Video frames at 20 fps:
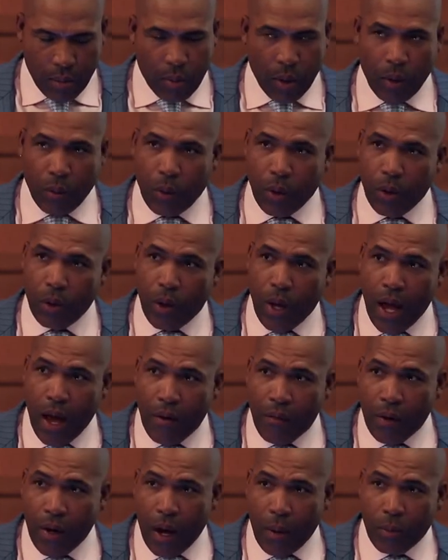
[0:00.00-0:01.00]
But when you
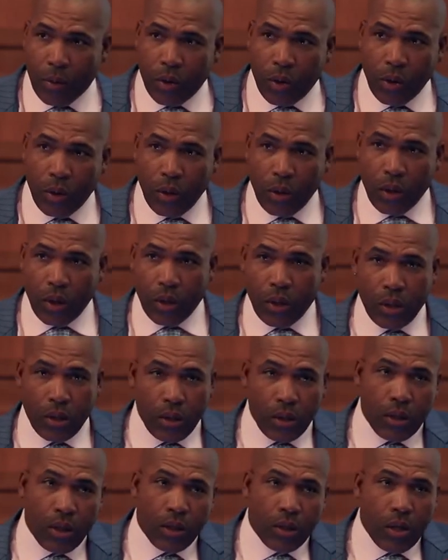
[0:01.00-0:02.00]
have an opportunity
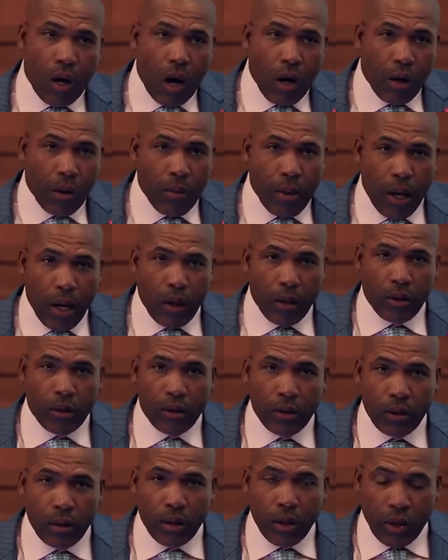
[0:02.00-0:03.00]
to, to talk
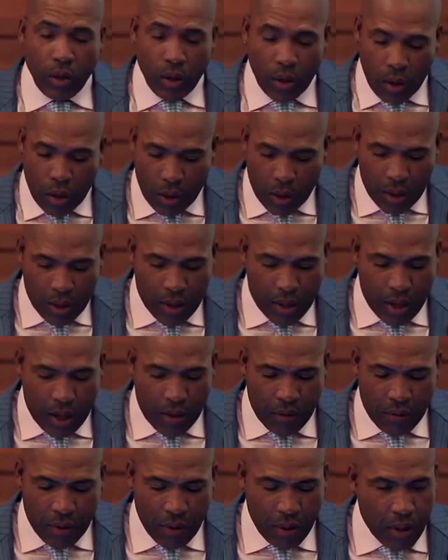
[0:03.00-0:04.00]
about your Lord and
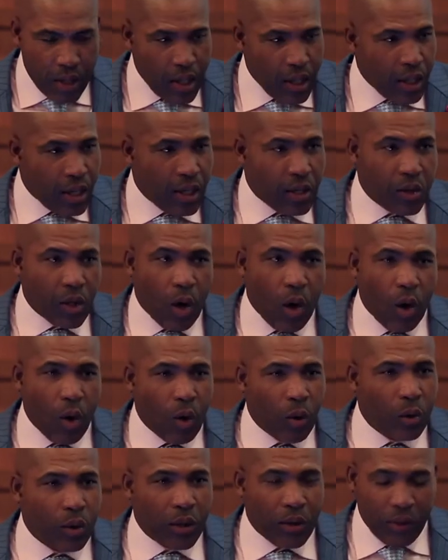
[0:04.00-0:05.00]
Savior, it's a
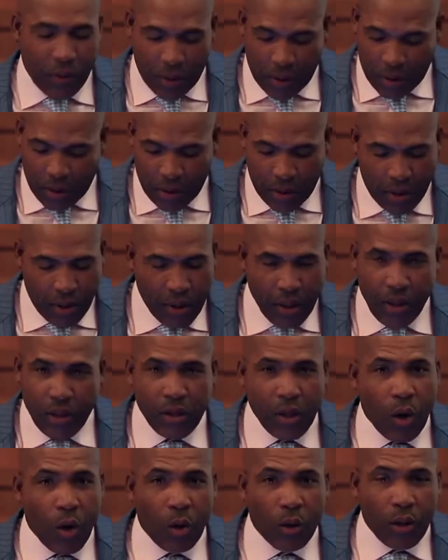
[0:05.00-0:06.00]
whole different,
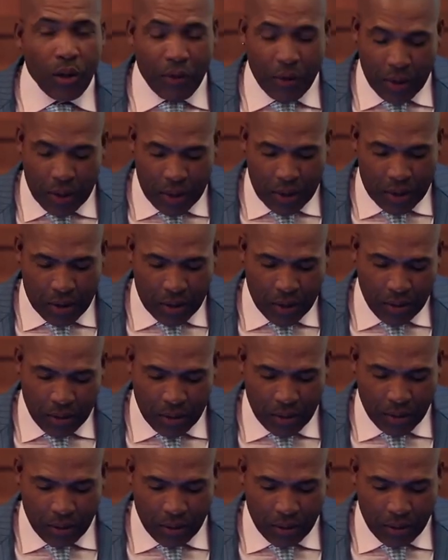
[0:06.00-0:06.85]
it's a whole different deal.